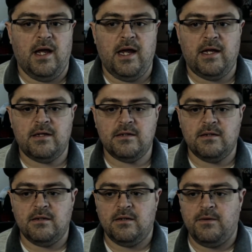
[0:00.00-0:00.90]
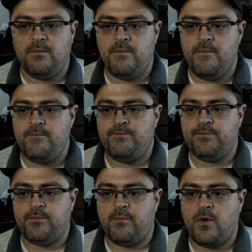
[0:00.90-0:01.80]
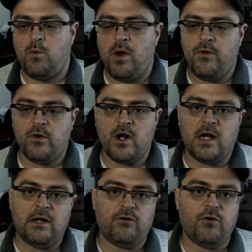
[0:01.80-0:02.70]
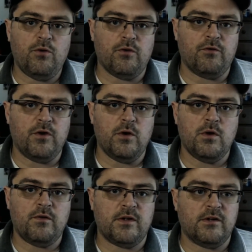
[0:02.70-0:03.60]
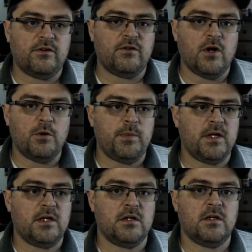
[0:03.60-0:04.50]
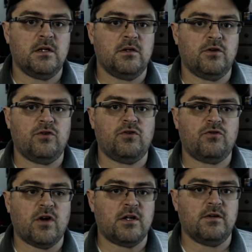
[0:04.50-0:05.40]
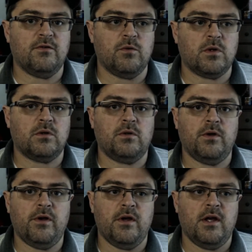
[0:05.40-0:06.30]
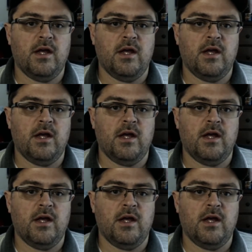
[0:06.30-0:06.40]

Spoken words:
And whether or not it's through the view of a dystopian, destructive world